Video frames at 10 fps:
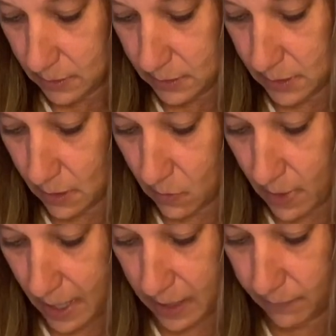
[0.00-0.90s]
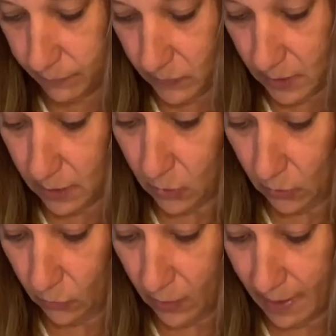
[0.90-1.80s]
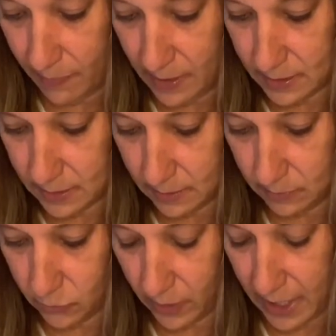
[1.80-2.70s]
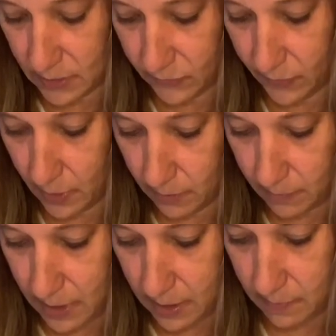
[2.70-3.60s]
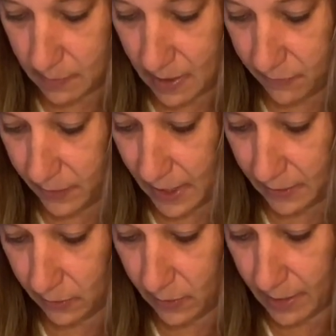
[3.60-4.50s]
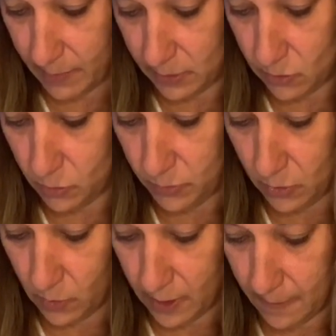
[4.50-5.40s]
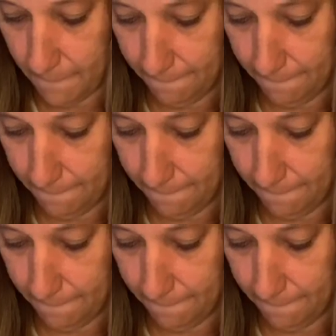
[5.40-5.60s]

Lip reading: So I grabbed this transfer and I forgot to grab the tube to it.